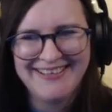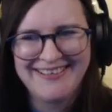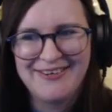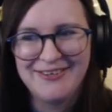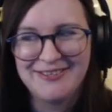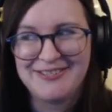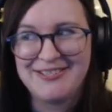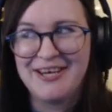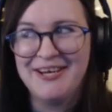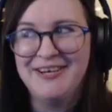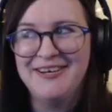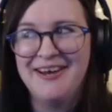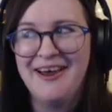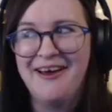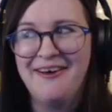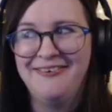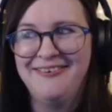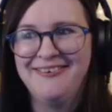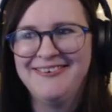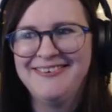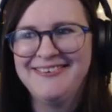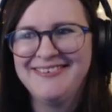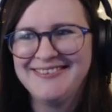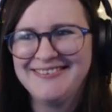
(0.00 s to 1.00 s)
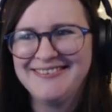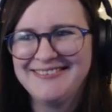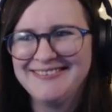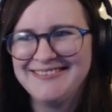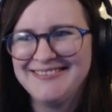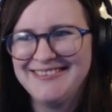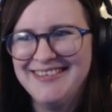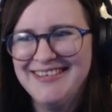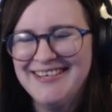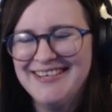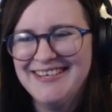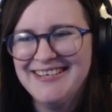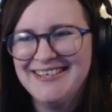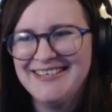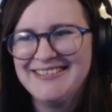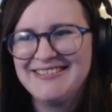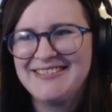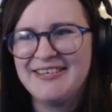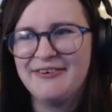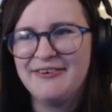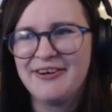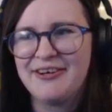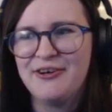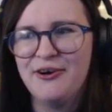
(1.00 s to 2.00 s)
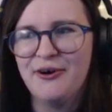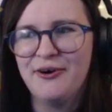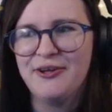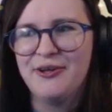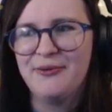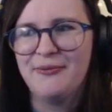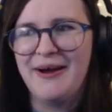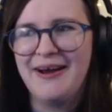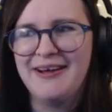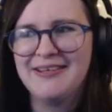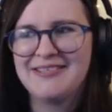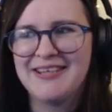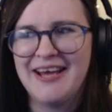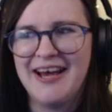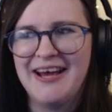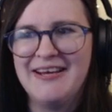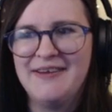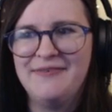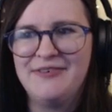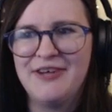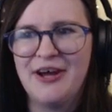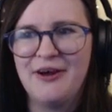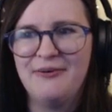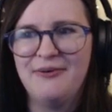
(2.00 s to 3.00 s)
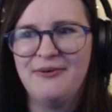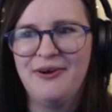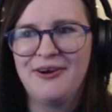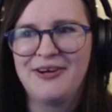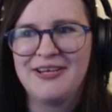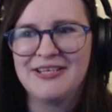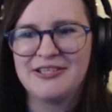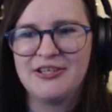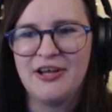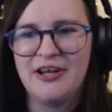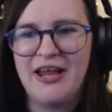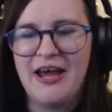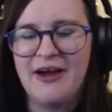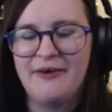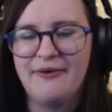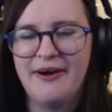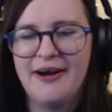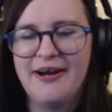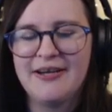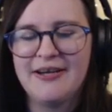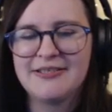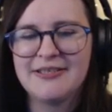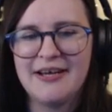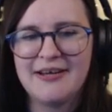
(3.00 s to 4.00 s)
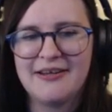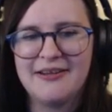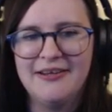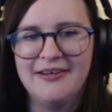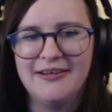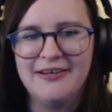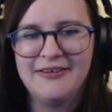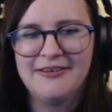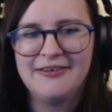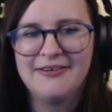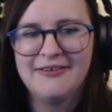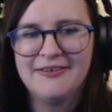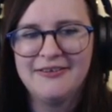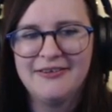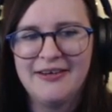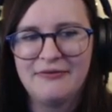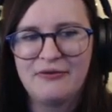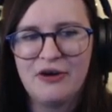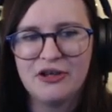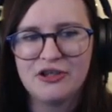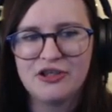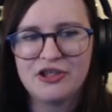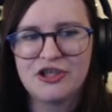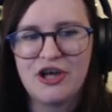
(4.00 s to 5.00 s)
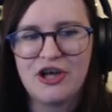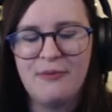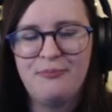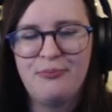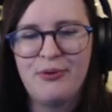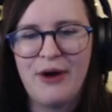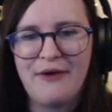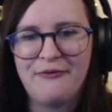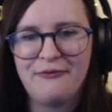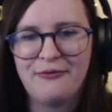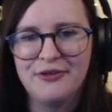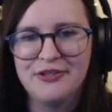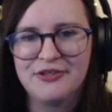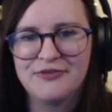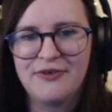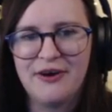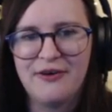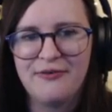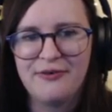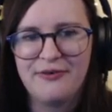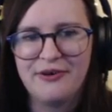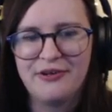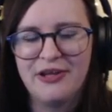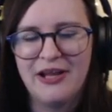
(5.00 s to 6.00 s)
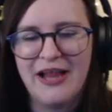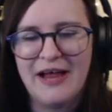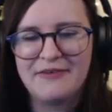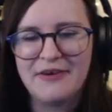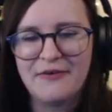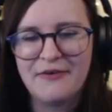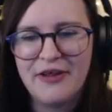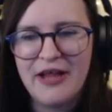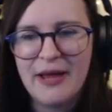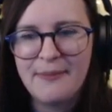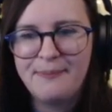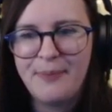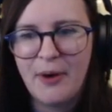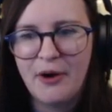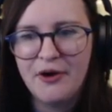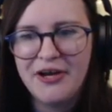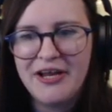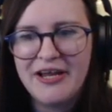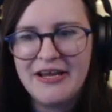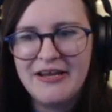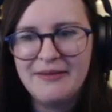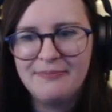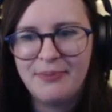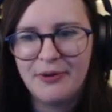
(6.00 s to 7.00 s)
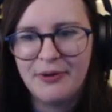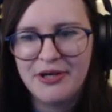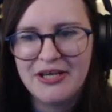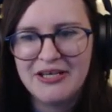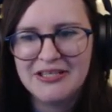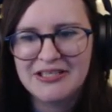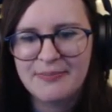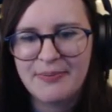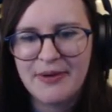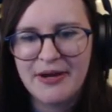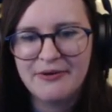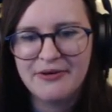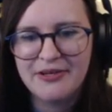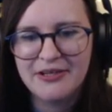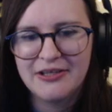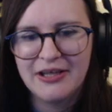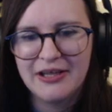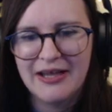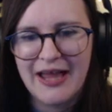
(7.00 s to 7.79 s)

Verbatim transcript: good to know. So you're ignoring the right side. If you don't look, it's not there, right? Exactly. I've got just got preference for everyone on the left. I feel like Bonnie, Bonnie is appearing in the